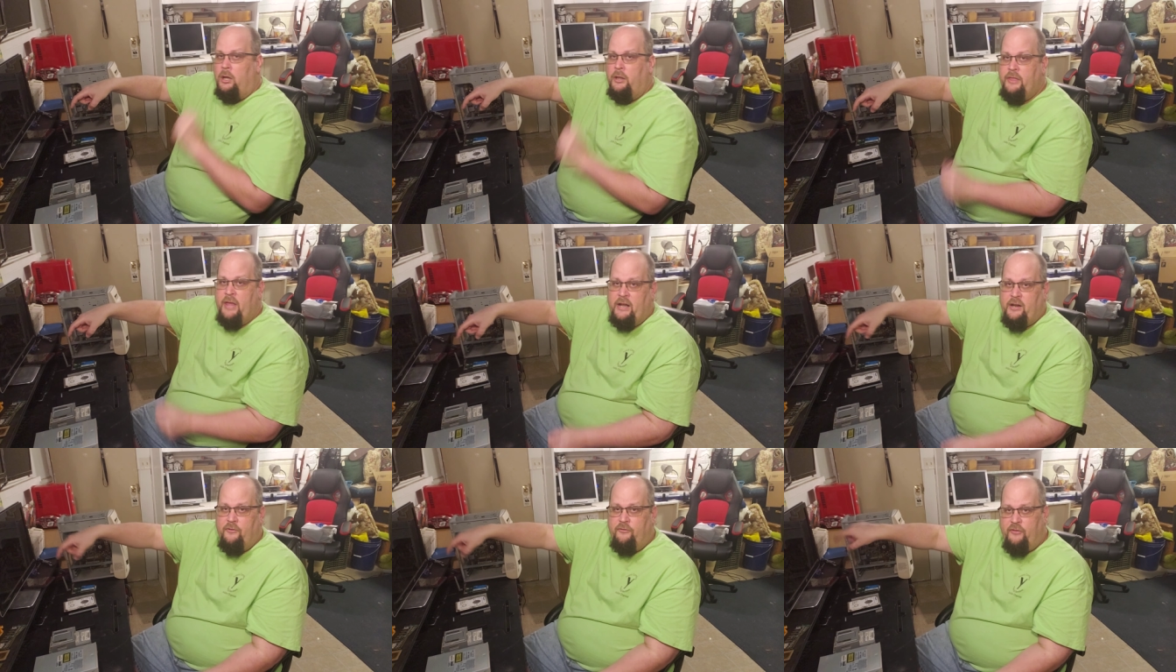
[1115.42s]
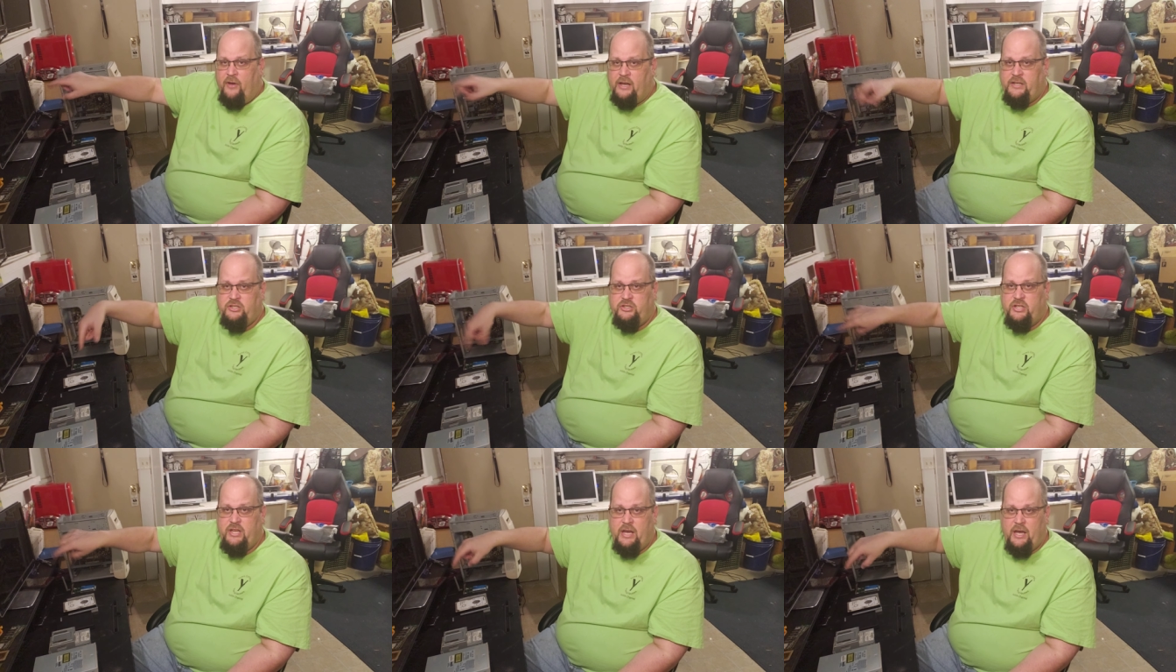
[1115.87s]
that
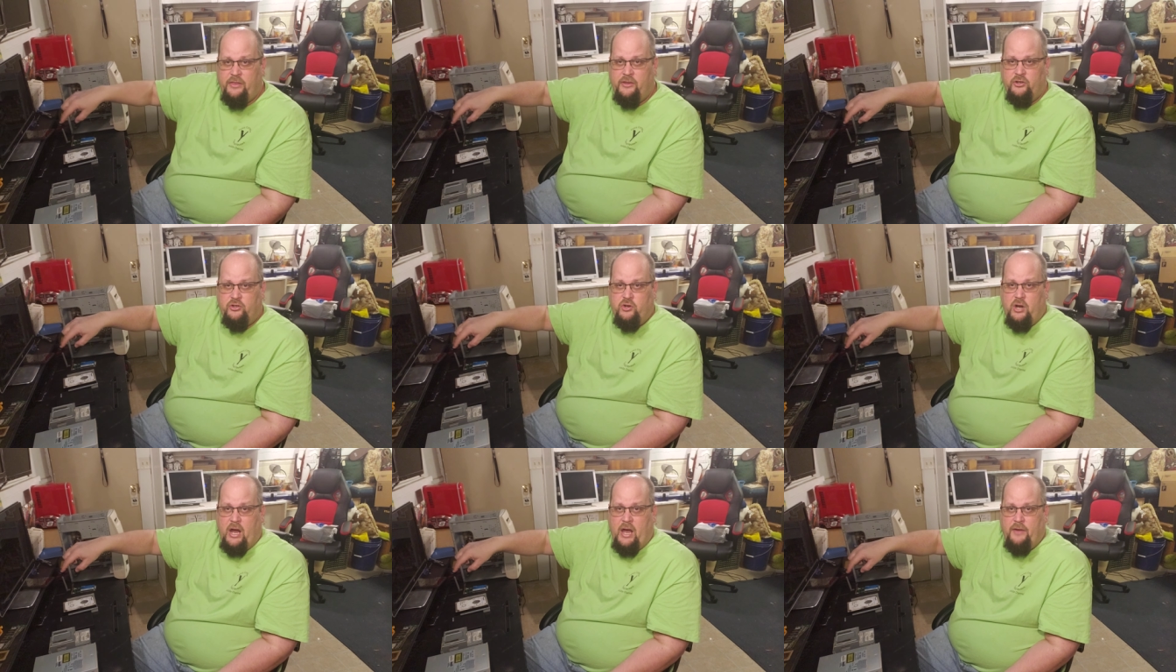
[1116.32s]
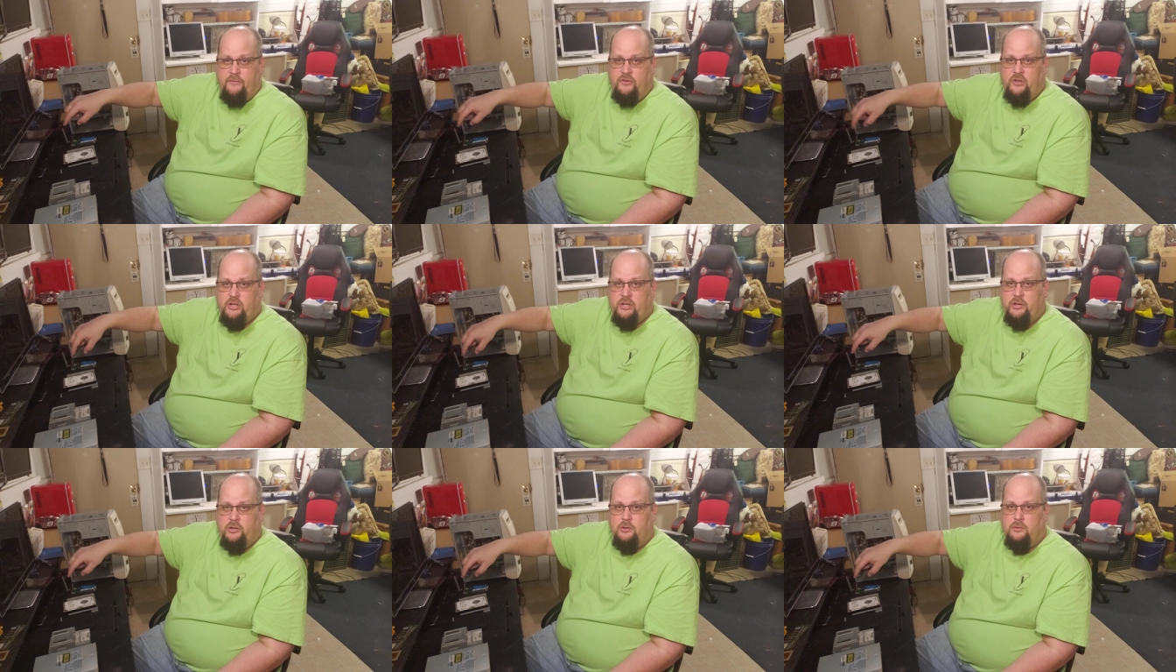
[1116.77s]
affects the other drive
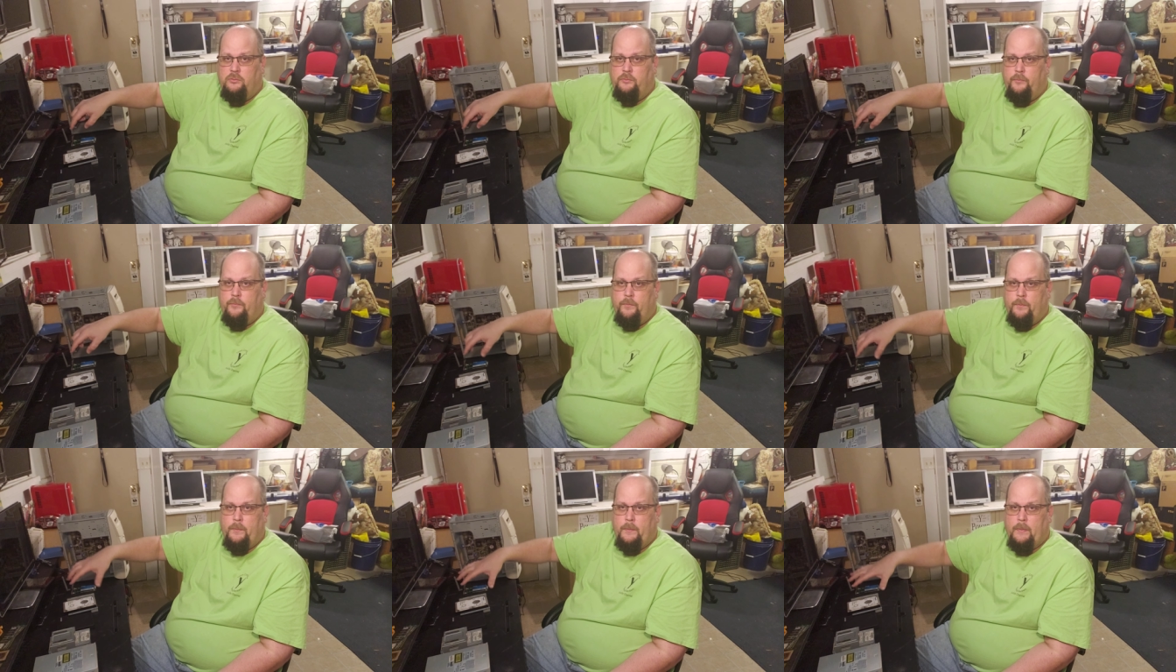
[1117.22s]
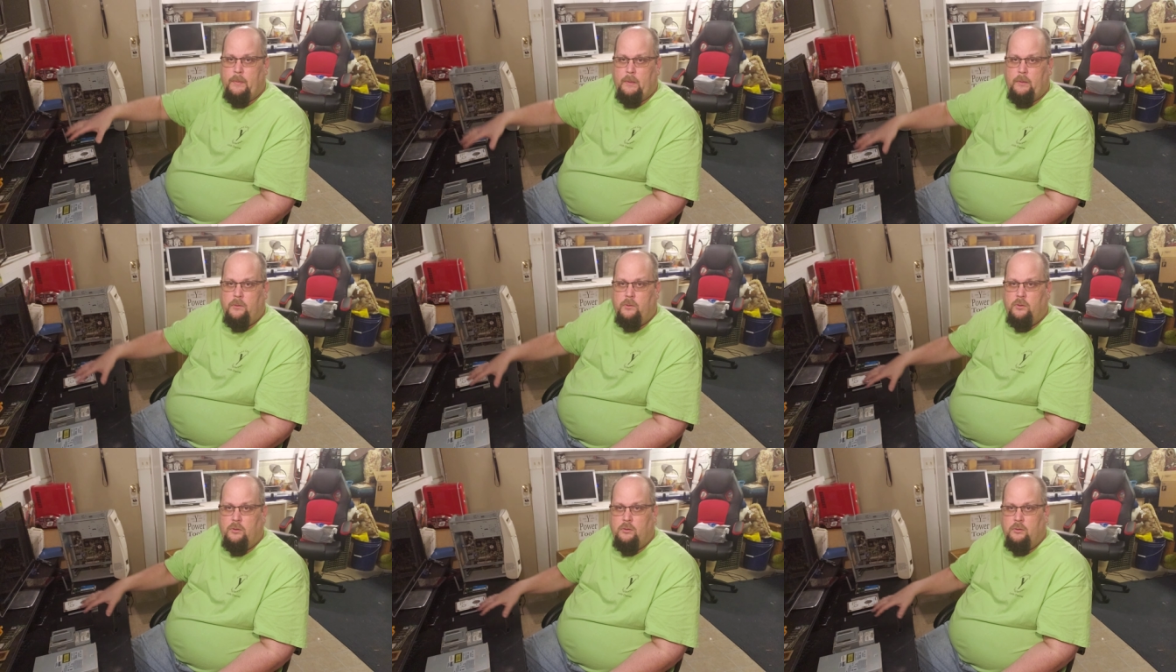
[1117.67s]
too
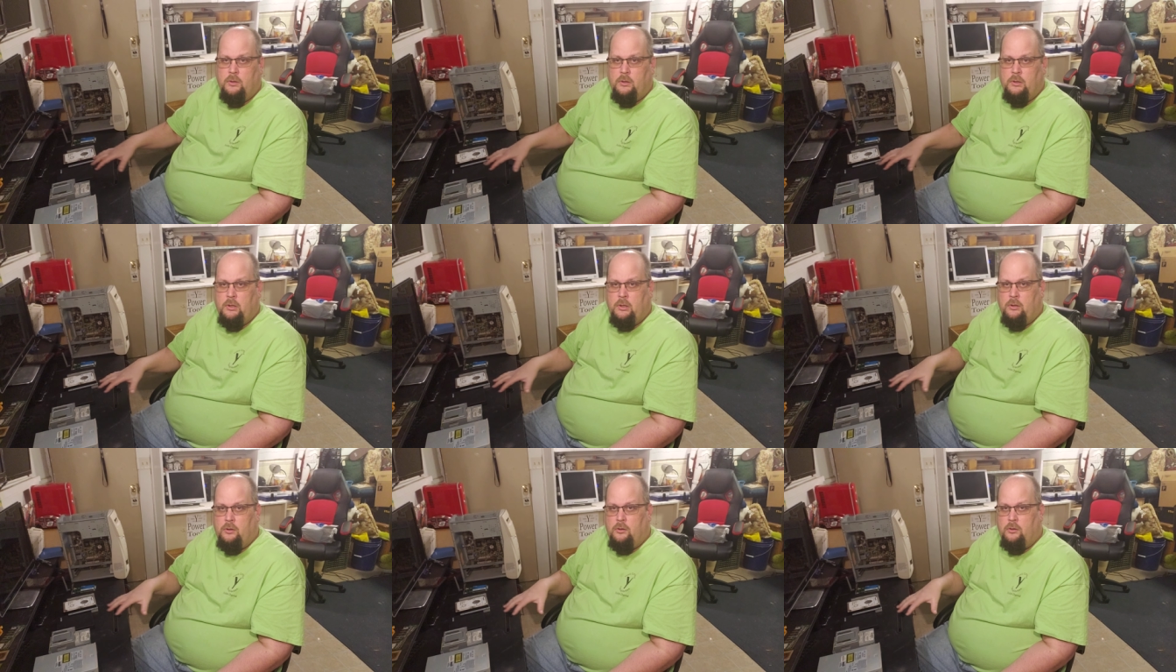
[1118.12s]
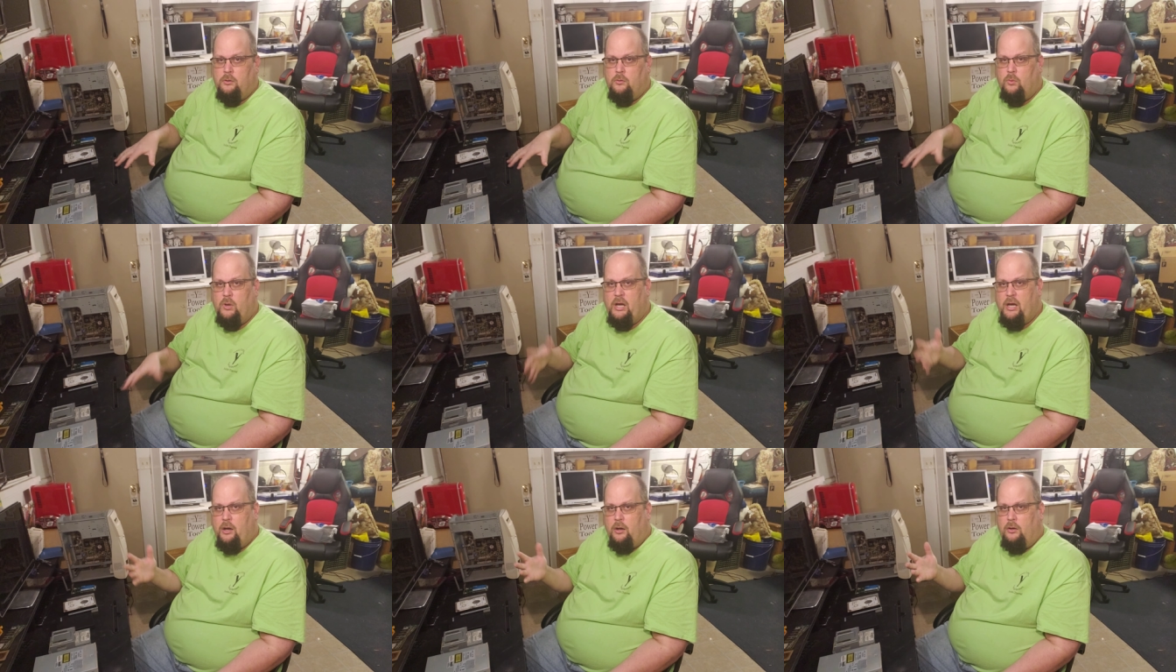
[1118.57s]

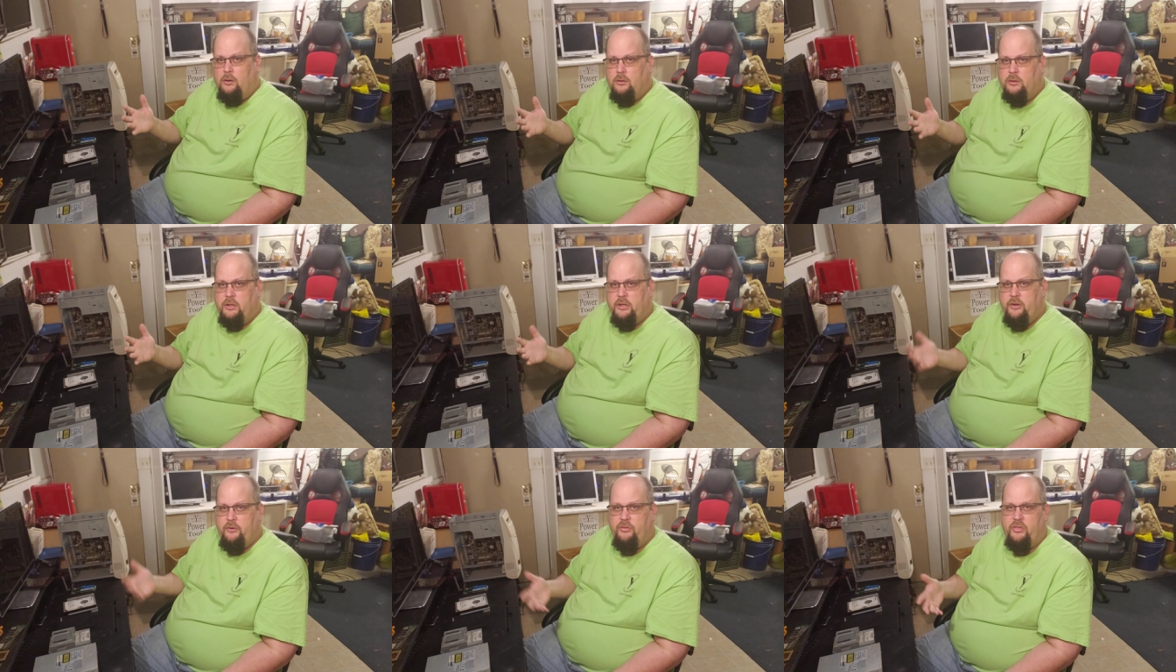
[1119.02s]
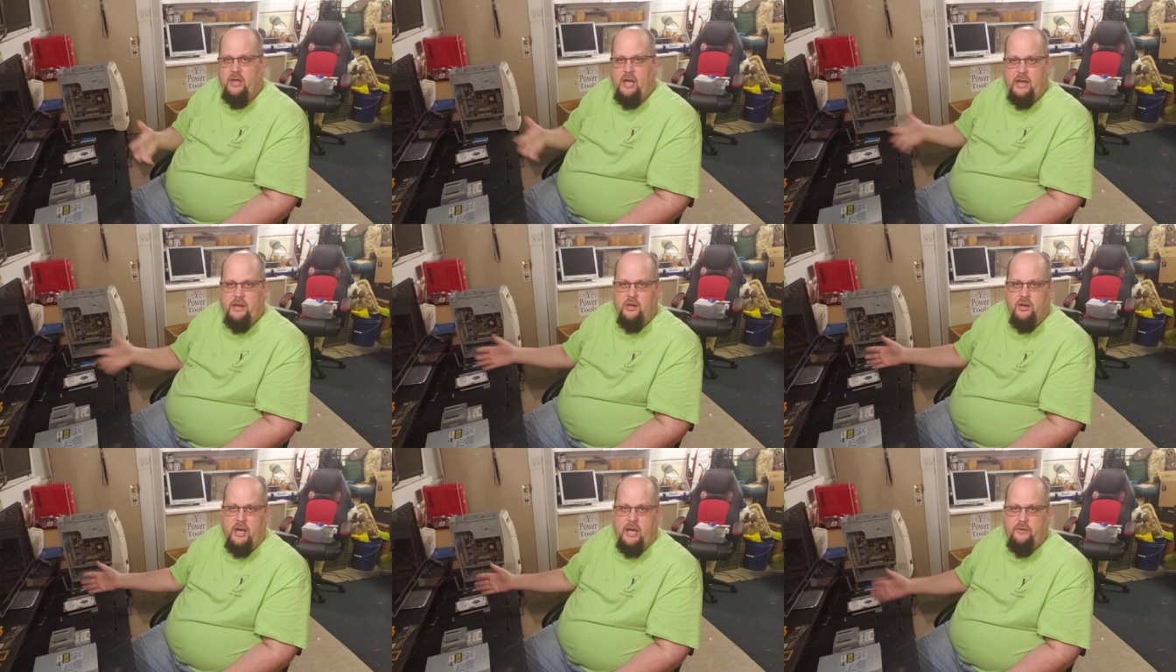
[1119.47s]
well you
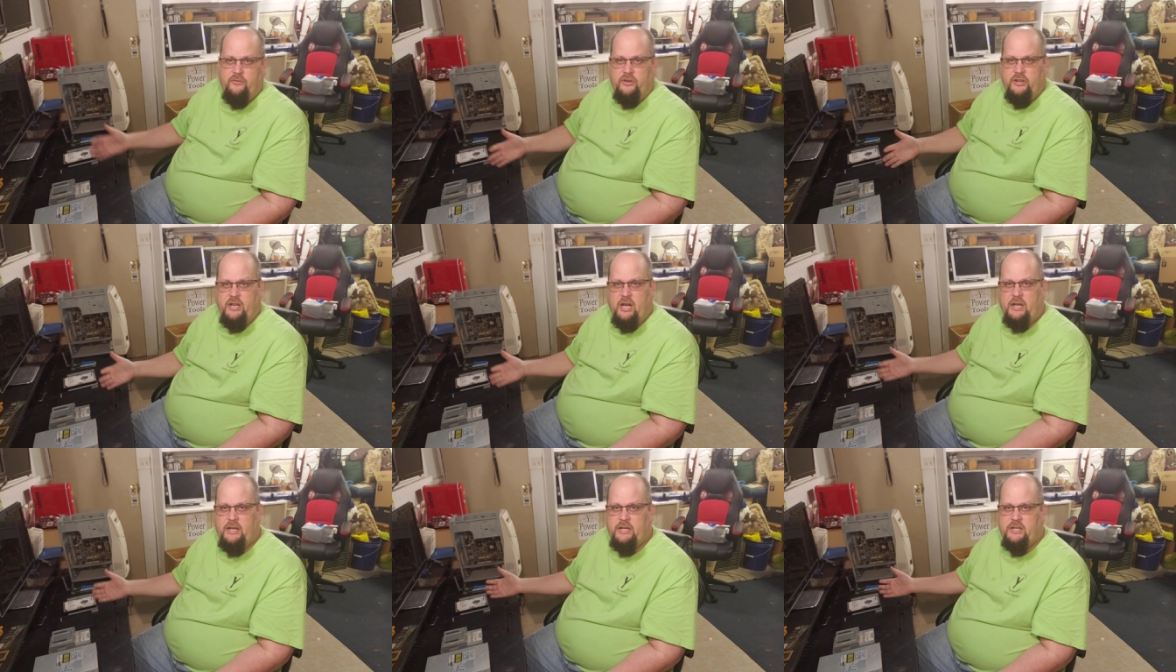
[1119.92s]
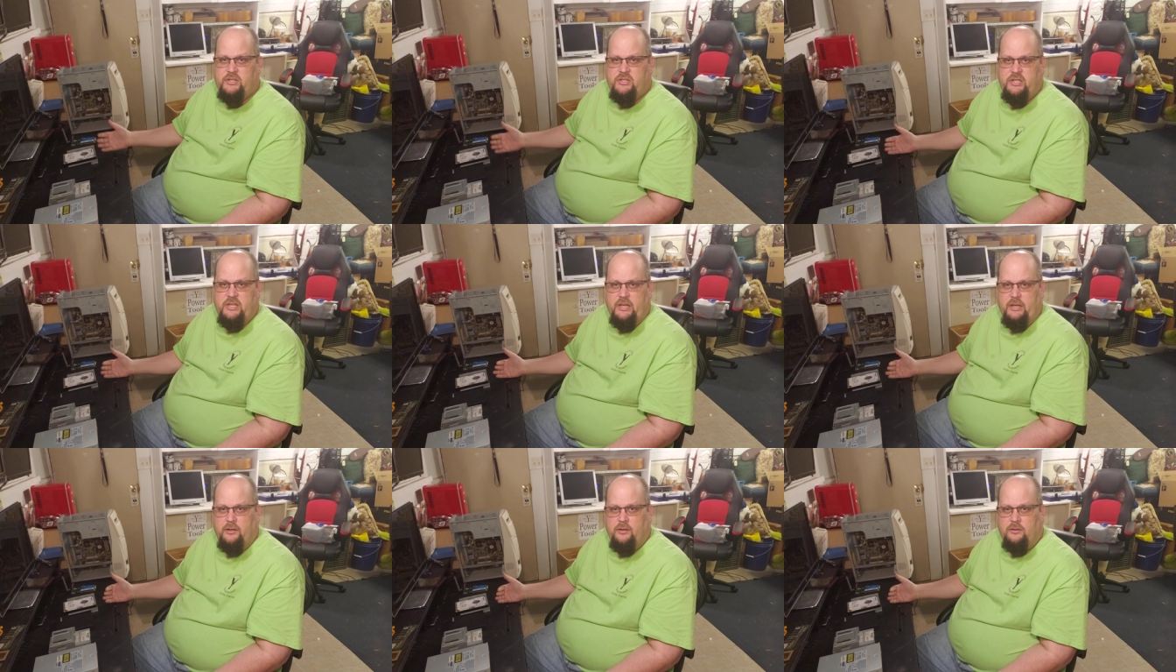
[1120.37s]
thought you had
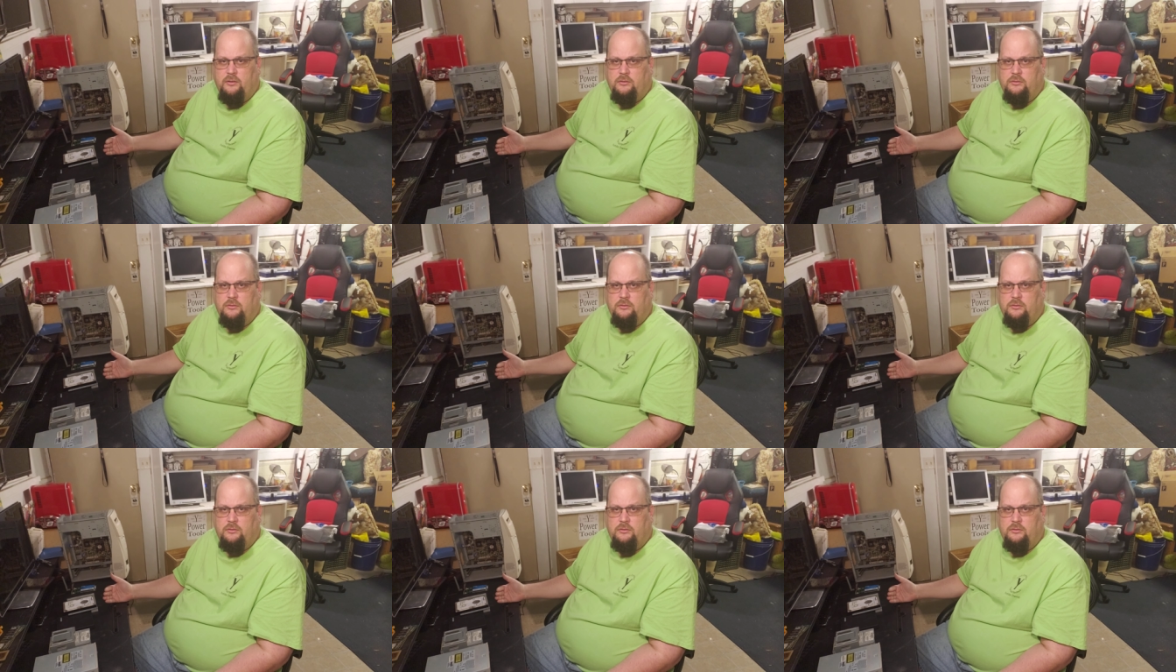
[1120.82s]
redundancy